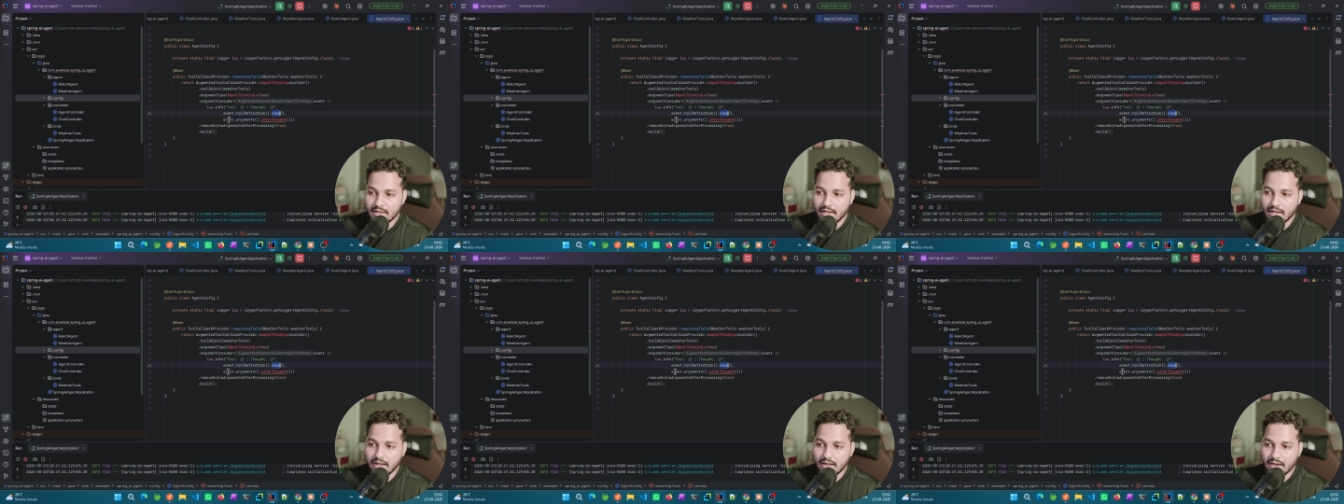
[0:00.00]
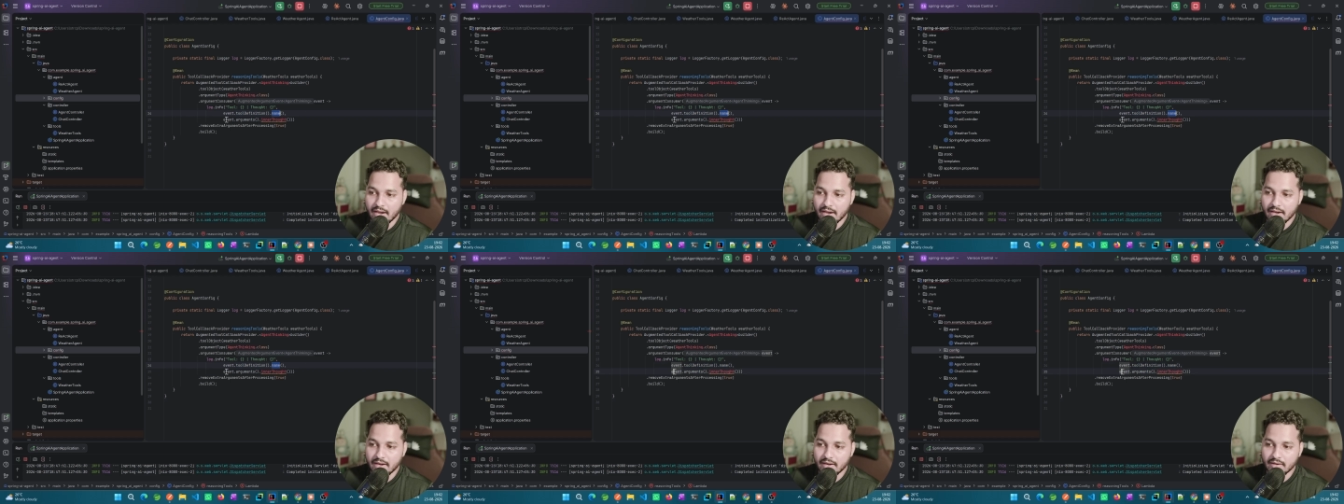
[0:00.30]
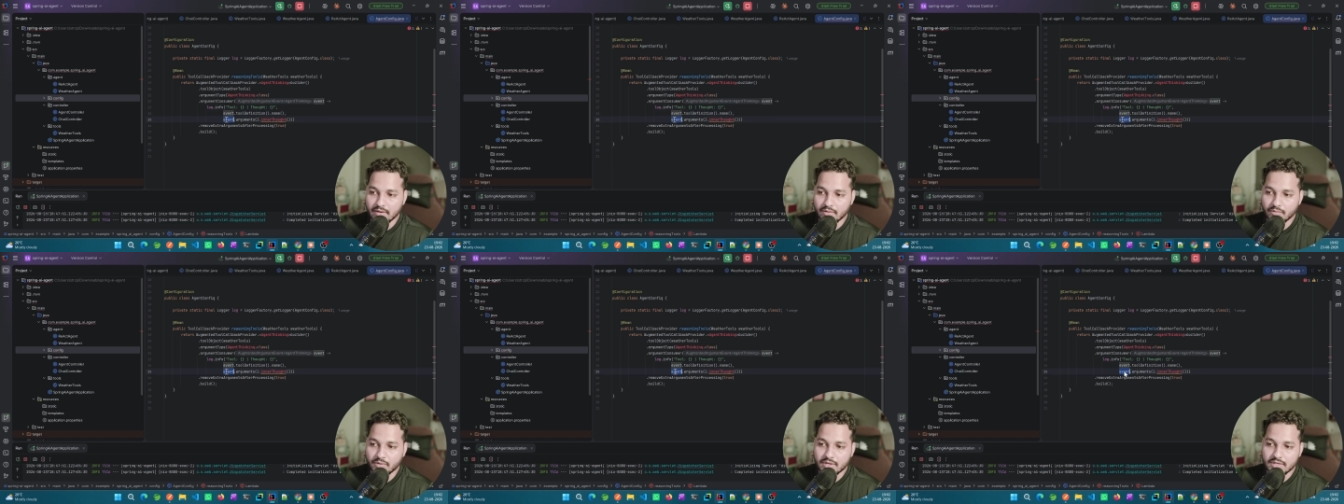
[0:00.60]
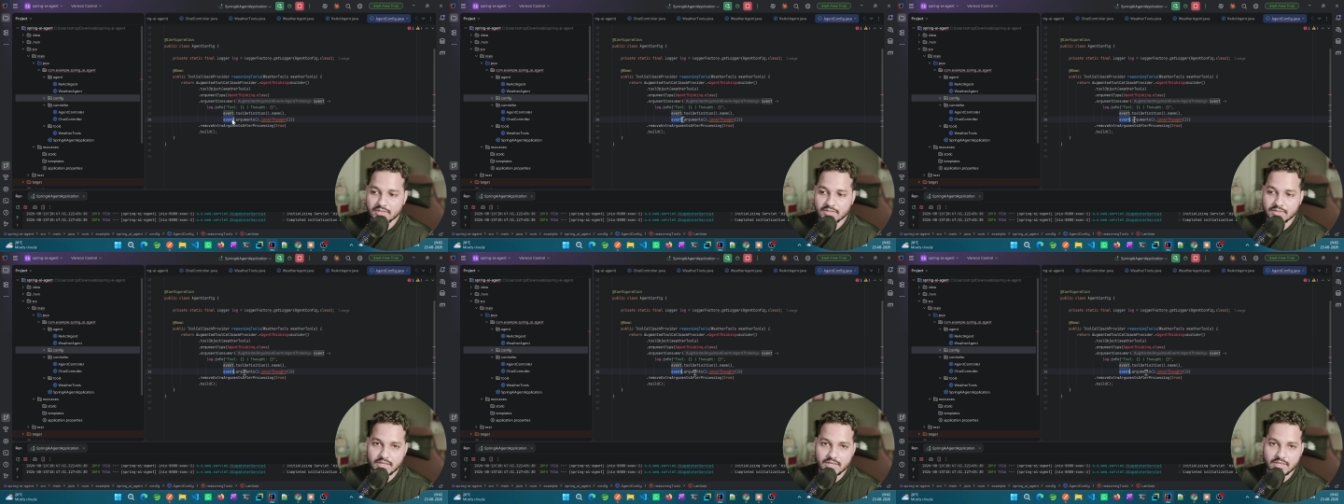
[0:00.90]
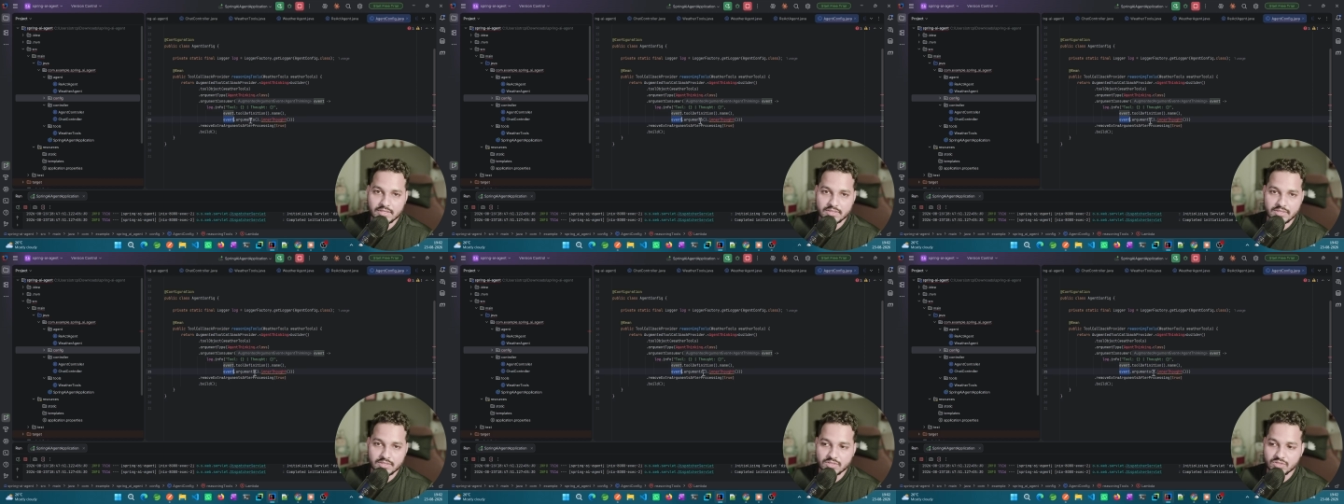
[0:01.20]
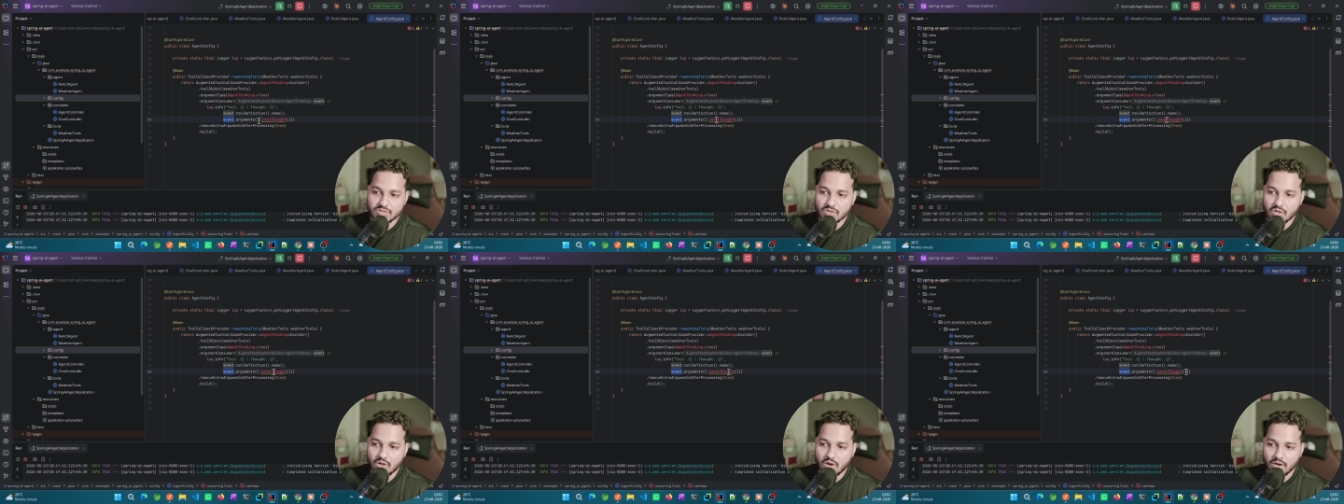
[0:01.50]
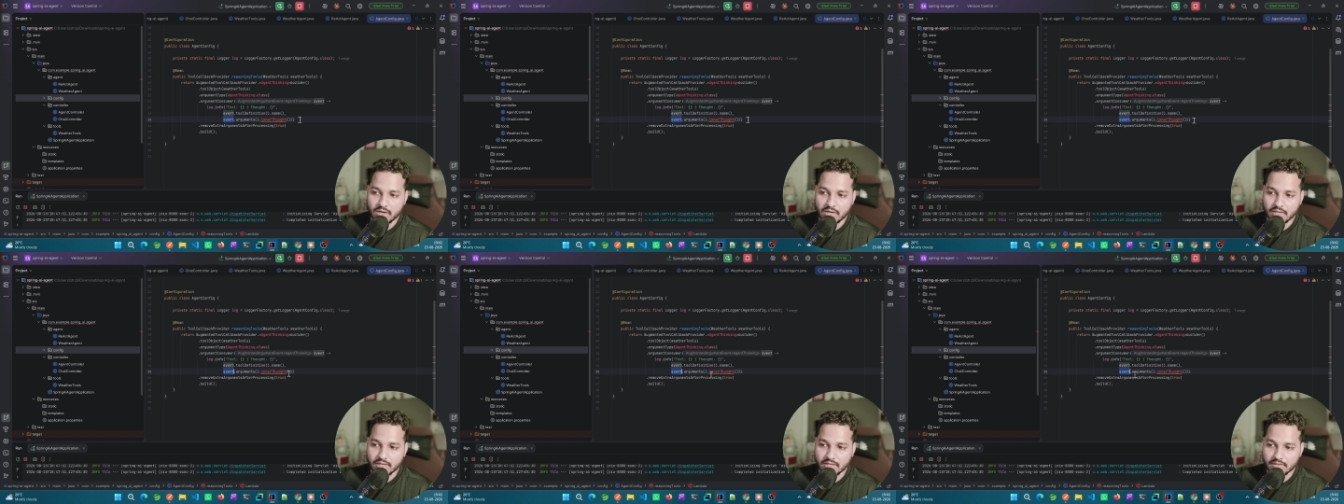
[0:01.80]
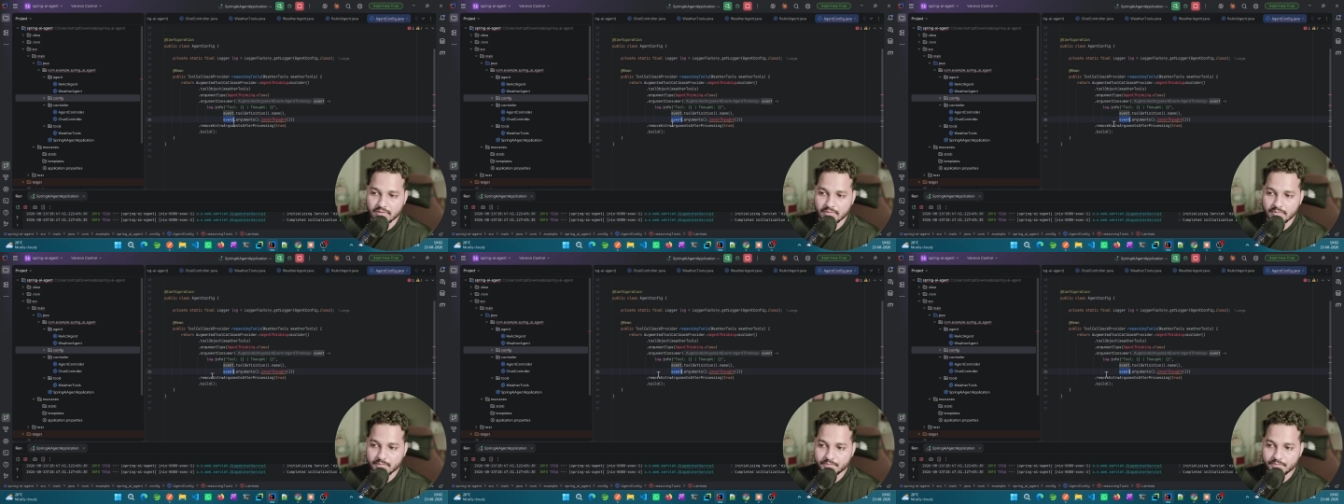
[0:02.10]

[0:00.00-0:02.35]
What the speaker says: and what is the agent's thought here.